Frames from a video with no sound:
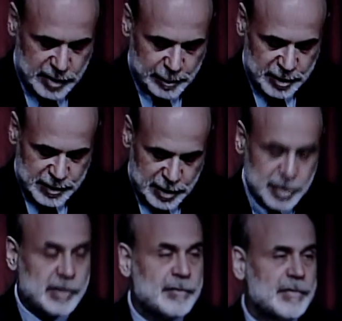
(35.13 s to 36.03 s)

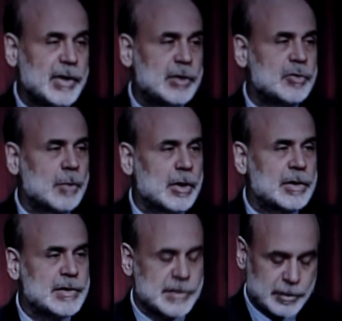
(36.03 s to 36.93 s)
Stabilization of the financial
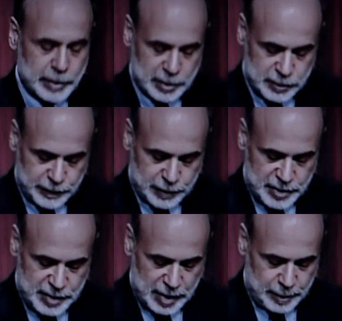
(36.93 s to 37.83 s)
markets is a critical
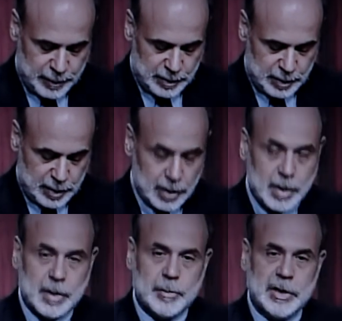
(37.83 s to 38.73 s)
first step.
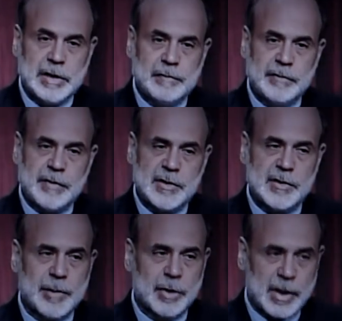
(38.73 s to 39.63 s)
But even if they
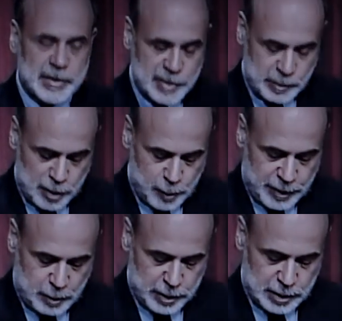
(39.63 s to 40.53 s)
stabilize, as we hope
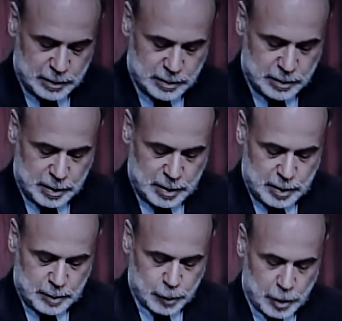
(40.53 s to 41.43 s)
they will,
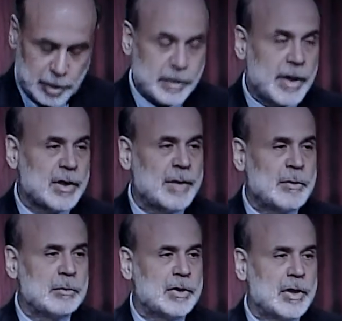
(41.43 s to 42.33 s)
broader
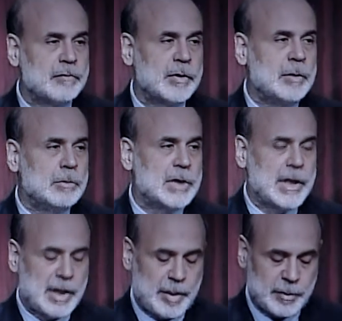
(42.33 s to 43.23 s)
economic recovery will
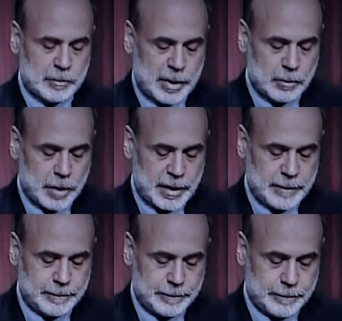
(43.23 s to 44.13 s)
not happen right away.